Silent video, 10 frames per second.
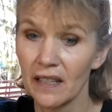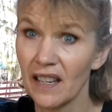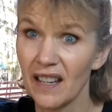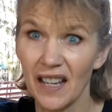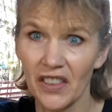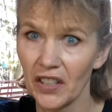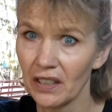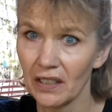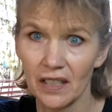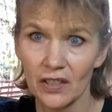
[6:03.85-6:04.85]

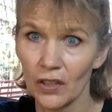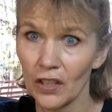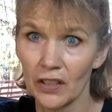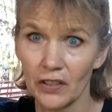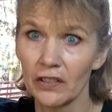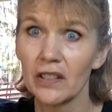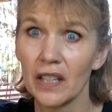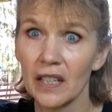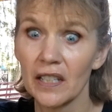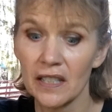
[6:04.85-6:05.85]
Nothing is harder
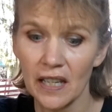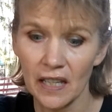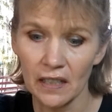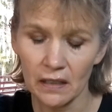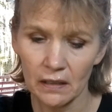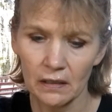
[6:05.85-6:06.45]
than his head."